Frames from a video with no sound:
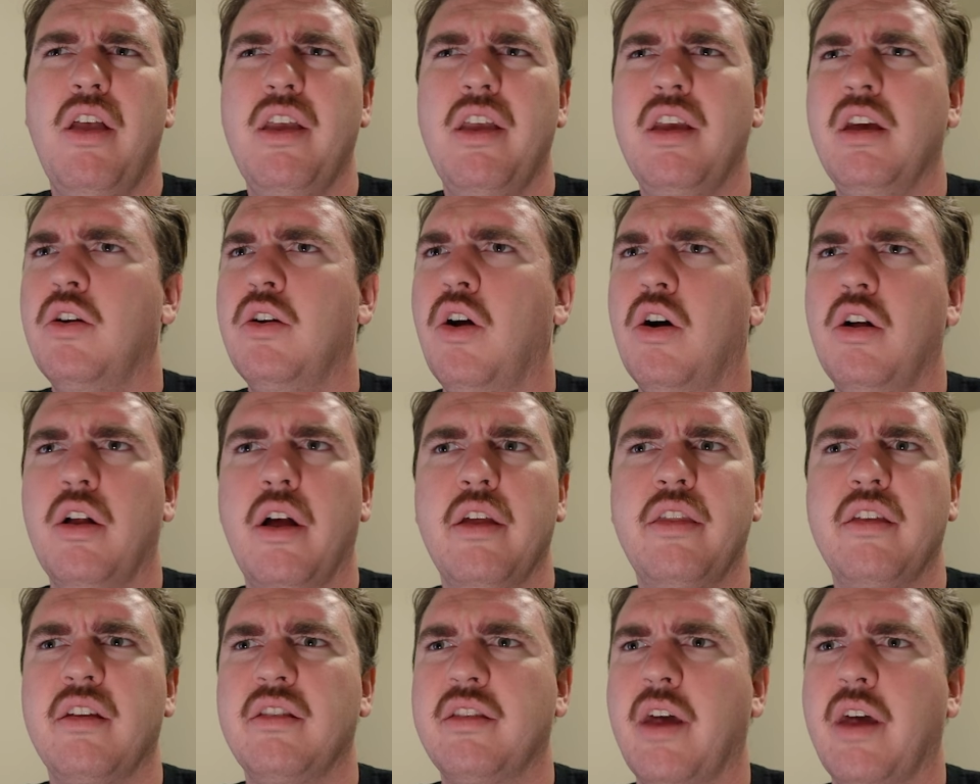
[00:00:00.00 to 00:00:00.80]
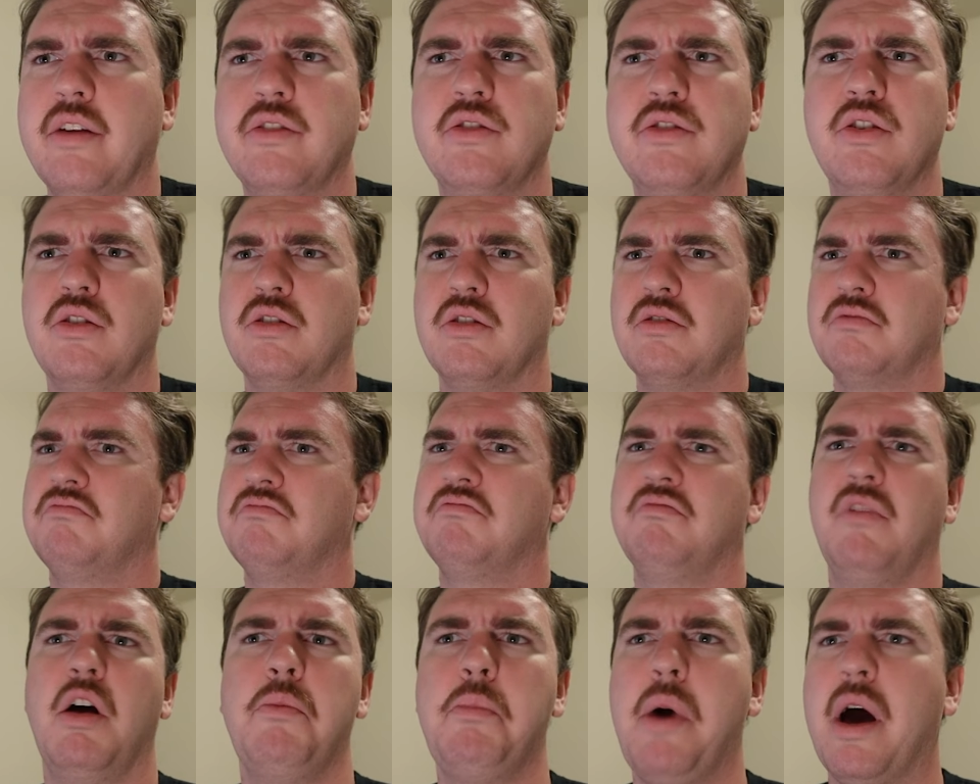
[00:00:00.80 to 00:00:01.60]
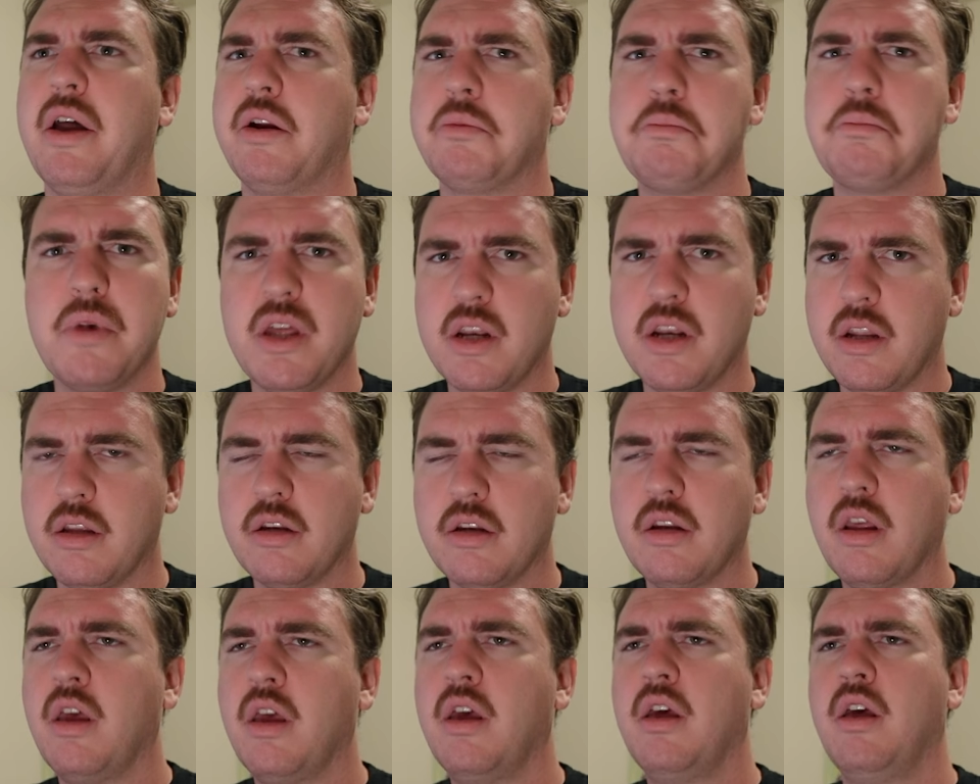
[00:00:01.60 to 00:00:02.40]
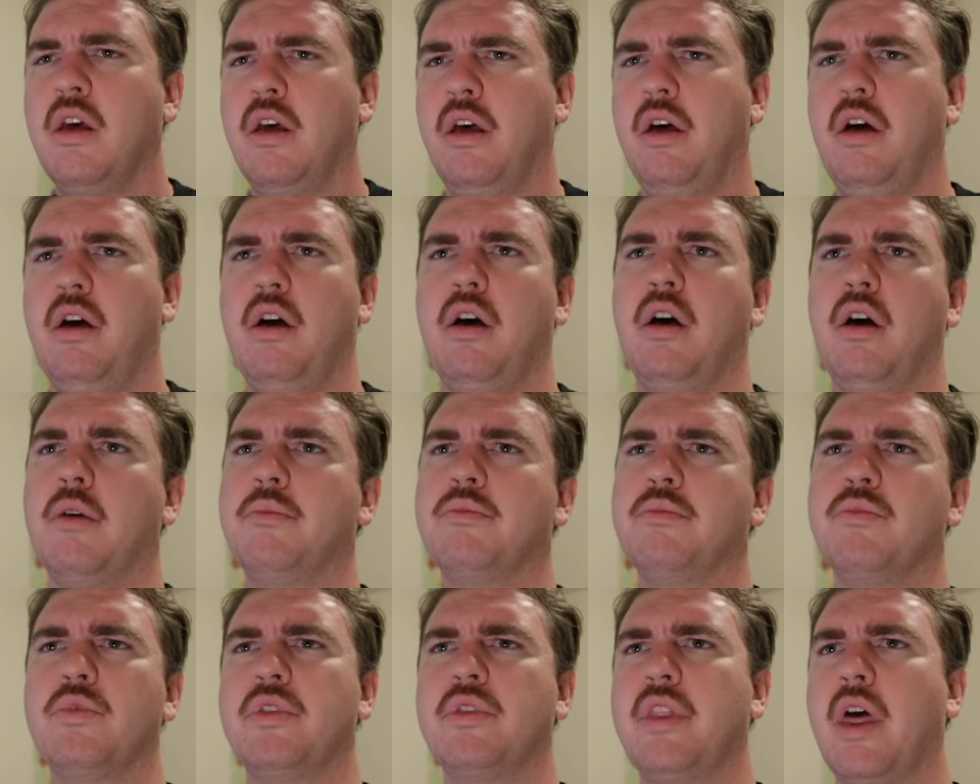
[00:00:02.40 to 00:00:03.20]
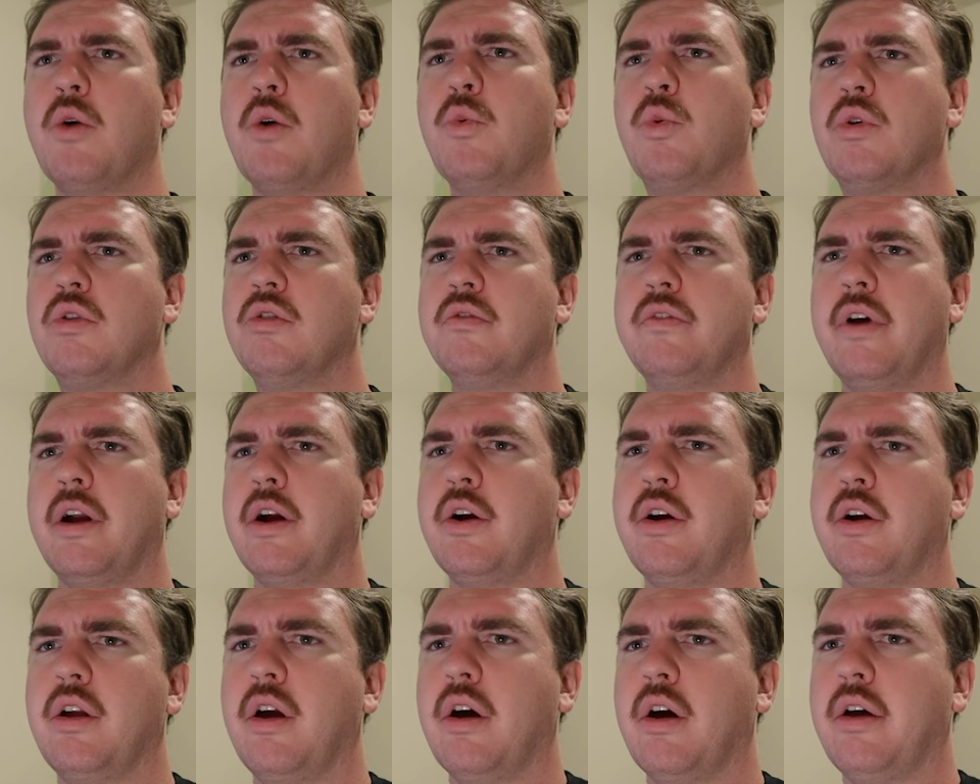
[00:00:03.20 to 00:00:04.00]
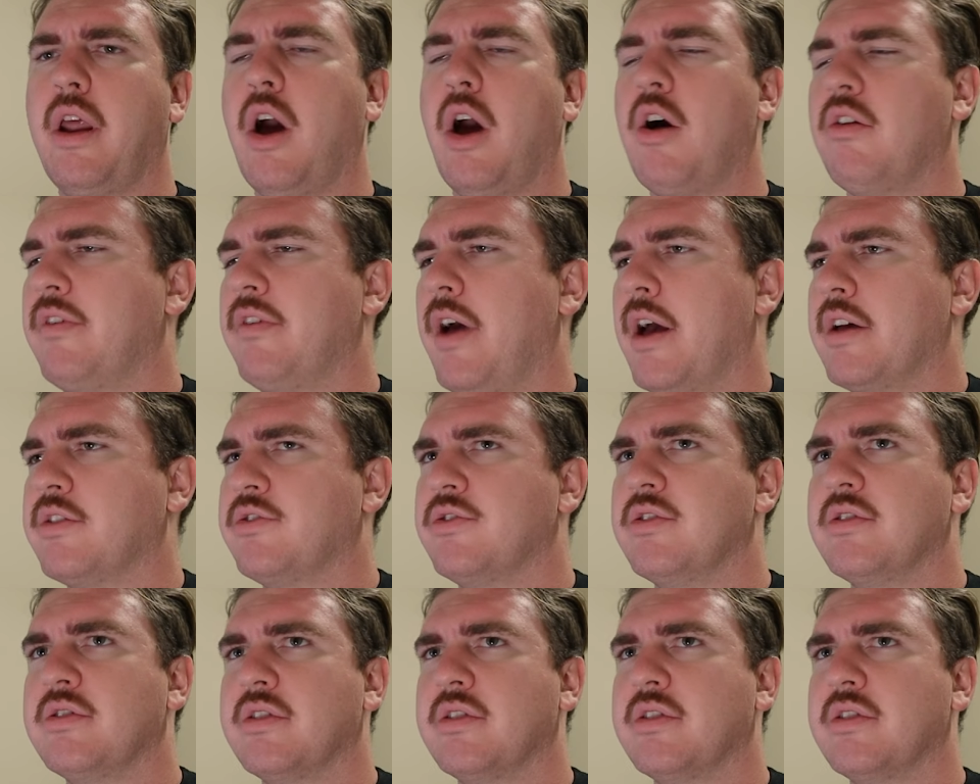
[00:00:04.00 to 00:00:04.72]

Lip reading: In all, I think that took about a minute. That will vary on how fast your